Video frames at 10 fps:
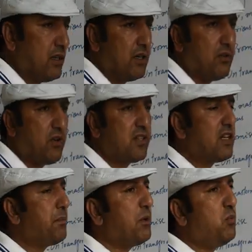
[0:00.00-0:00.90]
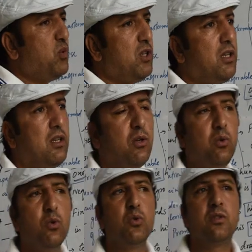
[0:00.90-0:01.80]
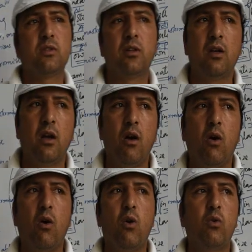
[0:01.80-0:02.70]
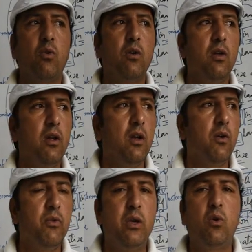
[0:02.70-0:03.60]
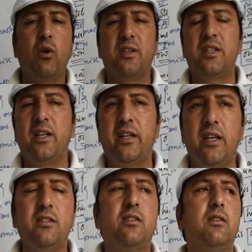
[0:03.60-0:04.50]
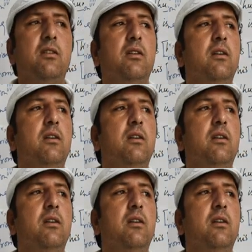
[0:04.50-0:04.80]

For example, we use or we quote a sentence,